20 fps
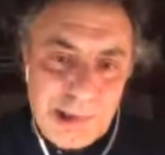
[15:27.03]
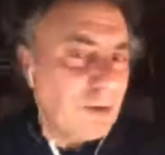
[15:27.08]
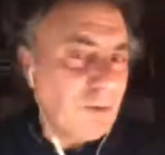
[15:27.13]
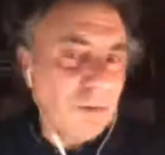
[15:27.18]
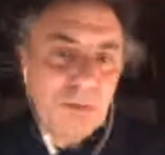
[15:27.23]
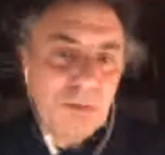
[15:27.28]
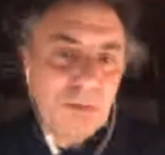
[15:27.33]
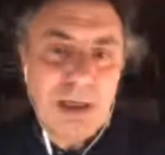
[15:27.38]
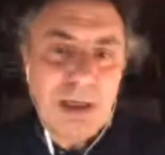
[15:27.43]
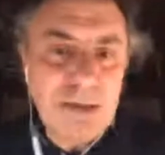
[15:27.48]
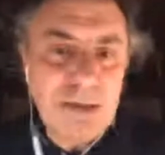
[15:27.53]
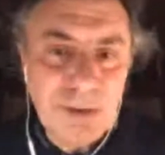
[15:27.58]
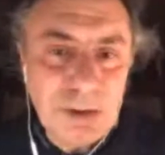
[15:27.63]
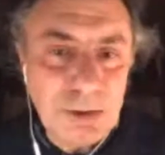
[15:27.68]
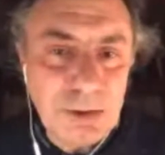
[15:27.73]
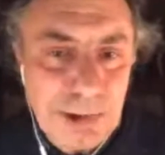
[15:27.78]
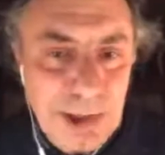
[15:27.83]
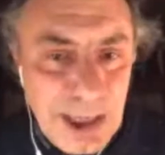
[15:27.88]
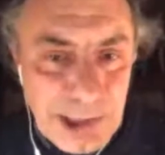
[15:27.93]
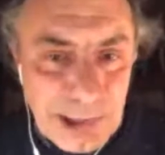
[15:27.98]
I don't believe in
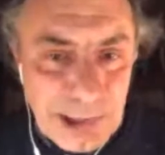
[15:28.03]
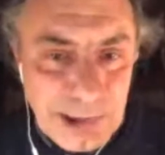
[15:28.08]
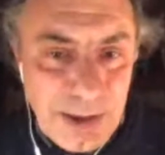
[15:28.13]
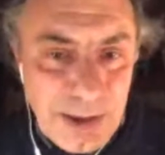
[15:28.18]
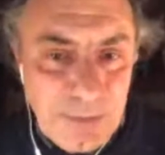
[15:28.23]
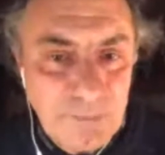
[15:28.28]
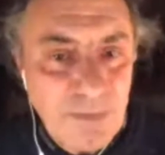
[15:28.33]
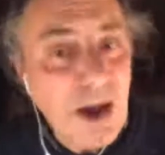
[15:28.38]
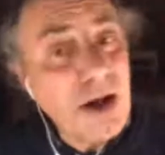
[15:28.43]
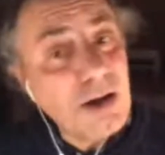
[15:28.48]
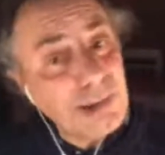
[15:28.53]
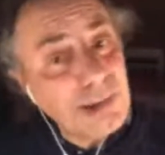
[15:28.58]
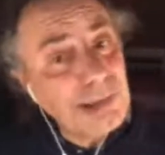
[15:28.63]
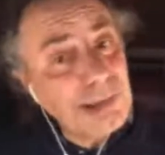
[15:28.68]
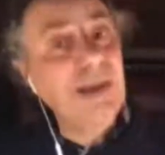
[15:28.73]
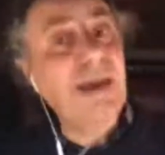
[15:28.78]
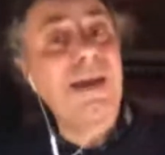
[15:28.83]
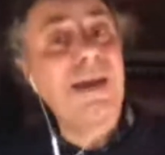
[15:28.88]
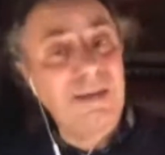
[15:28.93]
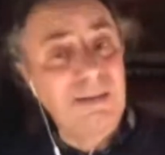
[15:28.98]
all that stuff. I
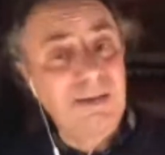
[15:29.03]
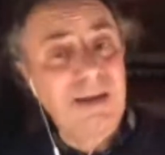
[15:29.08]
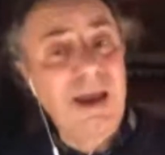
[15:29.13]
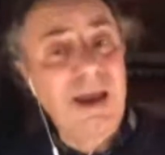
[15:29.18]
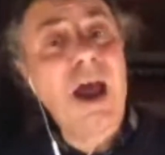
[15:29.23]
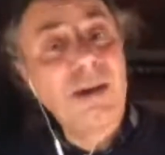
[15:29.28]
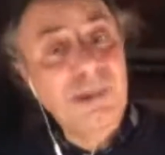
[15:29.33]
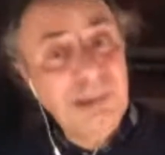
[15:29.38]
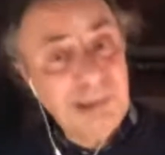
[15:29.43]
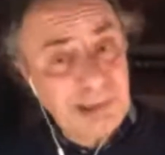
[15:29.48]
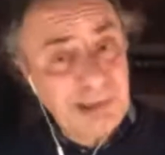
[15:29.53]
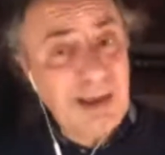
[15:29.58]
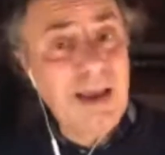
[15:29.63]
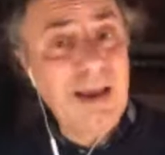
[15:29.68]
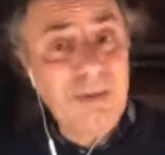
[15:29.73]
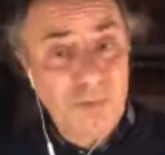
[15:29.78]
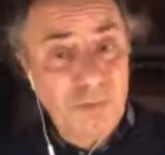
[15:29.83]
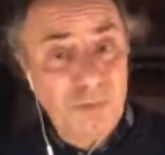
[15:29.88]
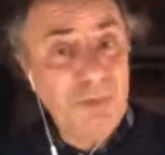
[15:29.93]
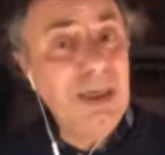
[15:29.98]
understand.
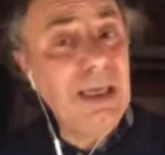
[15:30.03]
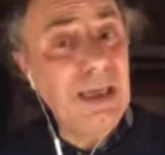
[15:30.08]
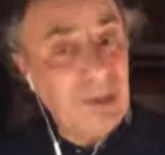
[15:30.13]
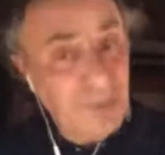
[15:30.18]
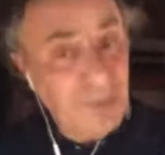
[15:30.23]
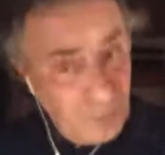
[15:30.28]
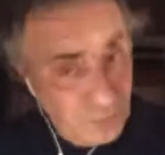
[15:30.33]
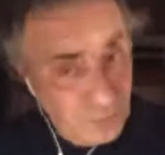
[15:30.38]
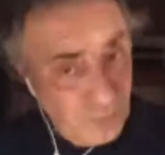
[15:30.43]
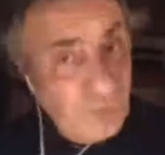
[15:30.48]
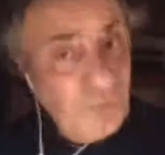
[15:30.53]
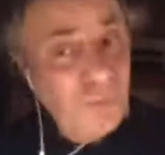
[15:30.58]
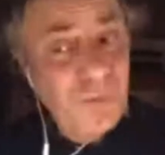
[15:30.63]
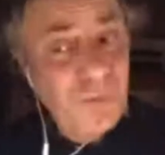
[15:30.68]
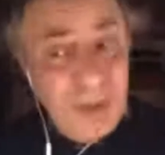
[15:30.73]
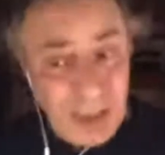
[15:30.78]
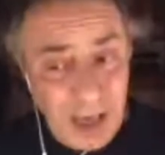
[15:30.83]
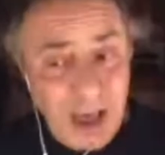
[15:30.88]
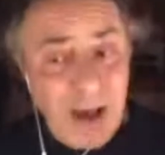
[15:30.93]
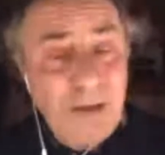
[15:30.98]
We
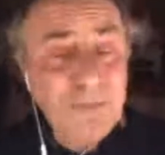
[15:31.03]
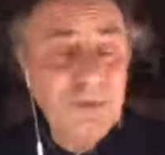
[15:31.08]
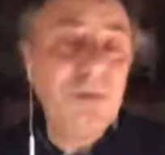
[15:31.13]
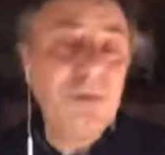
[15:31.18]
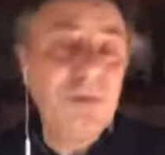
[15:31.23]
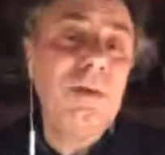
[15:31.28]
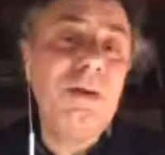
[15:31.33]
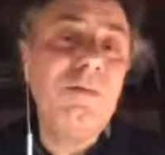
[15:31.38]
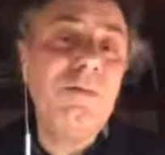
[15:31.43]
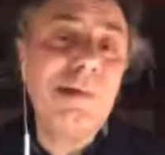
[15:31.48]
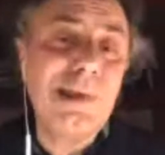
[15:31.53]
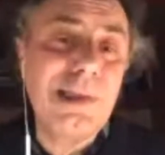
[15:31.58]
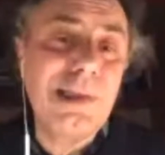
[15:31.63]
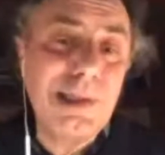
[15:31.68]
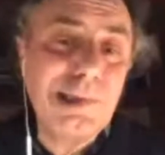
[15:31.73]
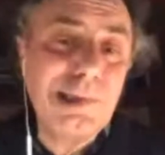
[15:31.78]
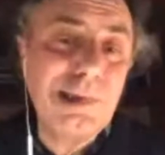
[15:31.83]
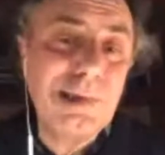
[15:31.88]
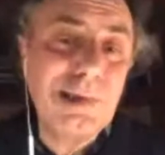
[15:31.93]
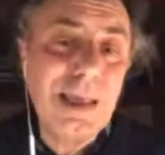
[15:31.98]
have to deal with
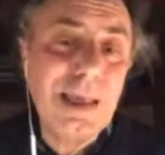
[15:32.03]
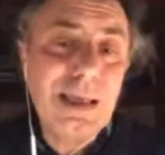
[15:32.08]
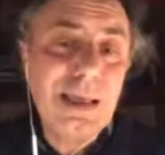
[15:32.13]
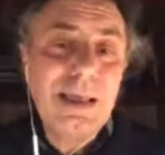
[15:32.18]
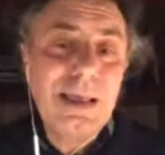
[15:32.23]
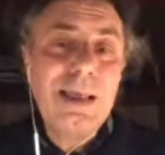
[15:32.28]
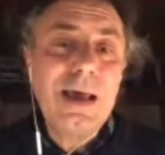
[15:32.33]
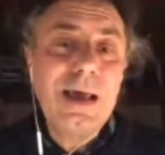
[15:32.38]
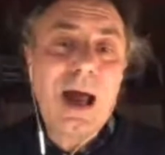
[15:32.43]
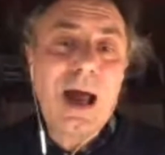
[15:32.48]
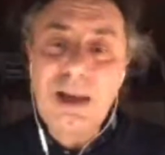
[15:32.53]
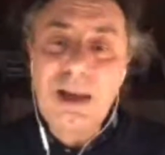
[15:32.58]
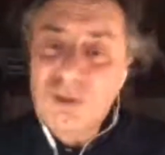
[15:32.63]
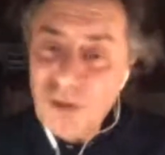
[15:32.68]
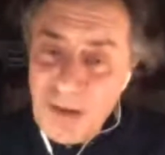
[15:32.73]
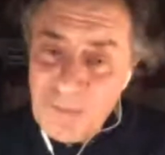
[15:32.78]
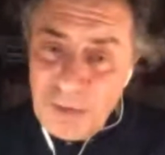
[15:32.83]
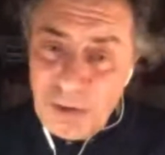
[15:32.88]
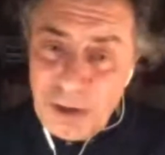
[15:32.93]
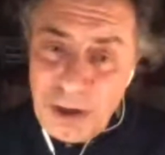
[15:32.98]
this. I
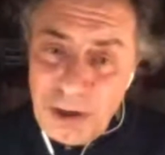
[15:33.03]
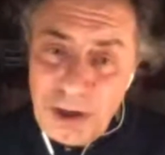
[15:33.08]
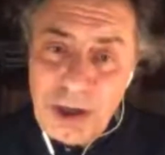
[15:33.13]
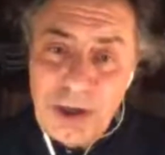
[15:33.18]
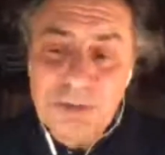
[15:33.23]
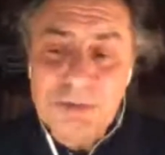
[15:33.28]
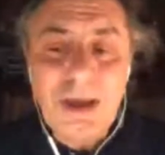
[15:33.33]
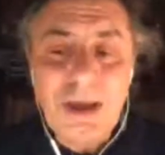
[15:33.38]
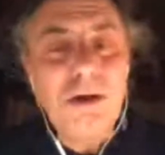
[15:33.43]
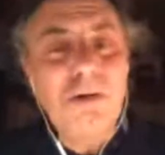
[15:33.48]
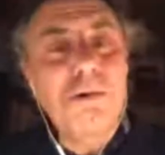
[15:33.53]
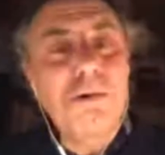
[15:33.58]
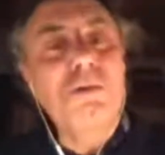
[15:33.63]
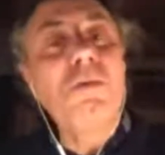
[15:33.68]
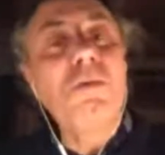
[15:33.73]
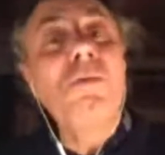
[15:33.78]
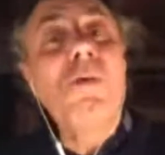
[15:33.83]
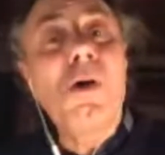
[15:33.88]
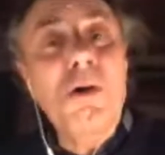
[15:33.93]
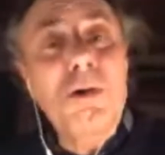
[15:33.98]
travel a lot. I go
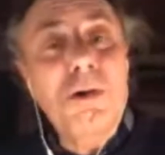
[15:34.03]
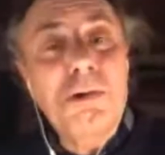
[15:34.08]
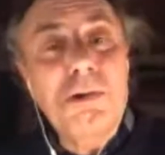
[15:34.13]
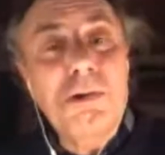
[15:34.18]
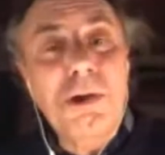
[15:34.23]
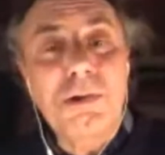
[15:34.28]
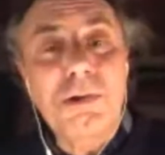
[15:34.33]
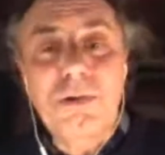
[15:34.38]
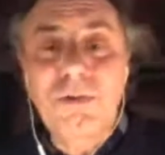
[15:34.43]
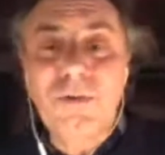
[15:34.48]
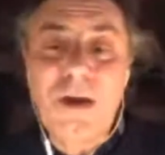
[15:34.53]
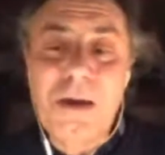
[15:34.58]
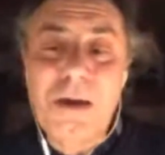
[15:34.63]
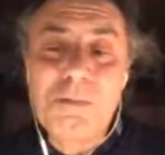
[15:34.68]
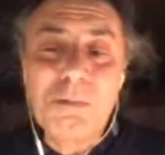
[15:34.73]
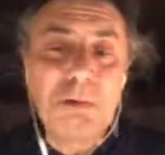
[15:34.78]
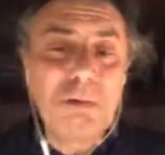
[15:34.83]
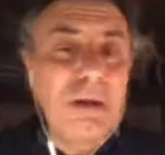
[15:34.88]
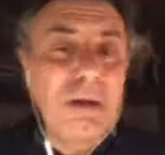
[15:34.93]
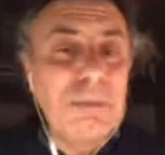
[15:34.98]
through borders all the
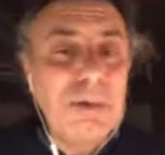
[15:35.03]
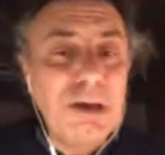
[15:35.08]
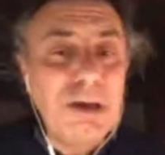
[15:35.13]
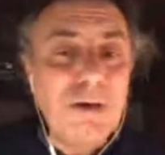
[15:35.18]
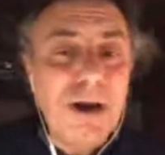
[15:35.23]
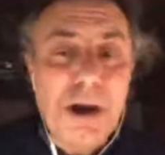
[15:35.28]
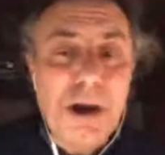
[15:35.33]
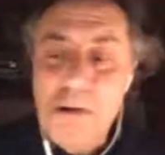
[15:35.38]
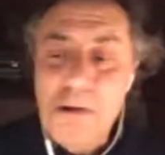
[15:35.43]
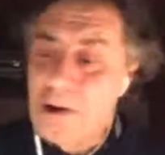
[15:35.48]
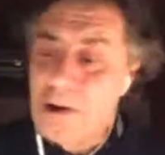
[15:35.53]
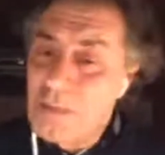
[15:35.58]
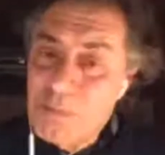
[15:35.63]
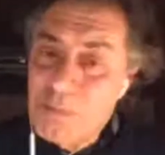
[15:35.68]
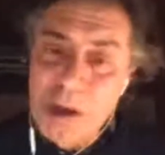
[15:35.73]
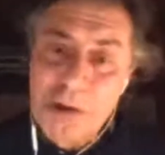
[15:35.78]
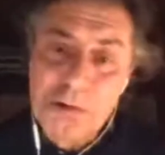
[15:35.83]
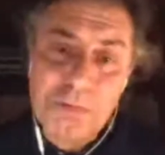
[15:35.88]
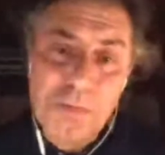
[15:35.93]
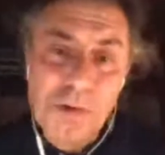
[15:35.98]
time, through immigration,
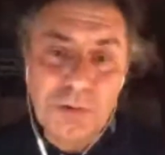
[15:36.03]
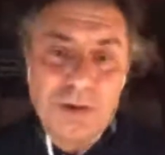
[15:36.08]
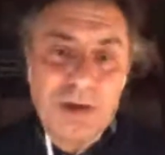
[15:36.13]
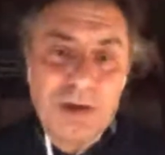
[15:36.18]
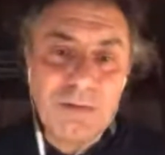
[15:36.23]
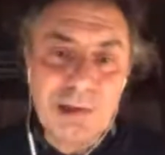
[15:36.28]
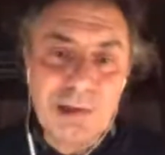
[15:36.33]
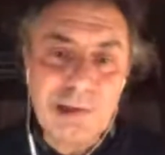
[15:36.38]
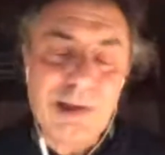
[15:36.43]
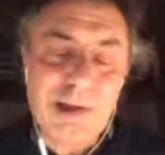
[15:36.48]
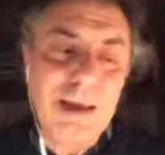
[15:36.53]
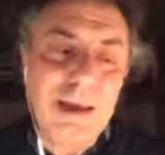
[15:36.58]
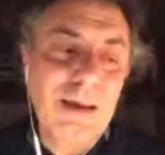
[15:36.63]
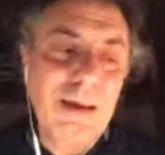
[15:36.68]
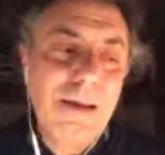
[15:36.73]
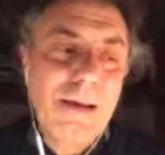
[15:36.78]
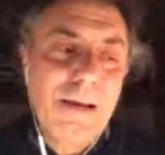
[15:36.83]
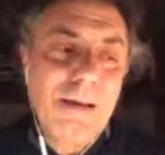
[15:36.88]
passport, and everything.